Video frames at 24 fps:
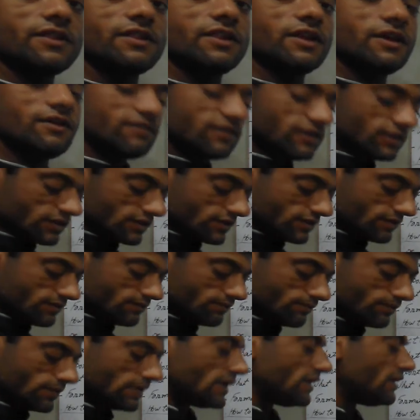is our
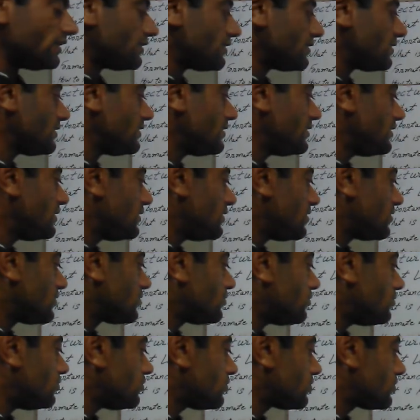balance. So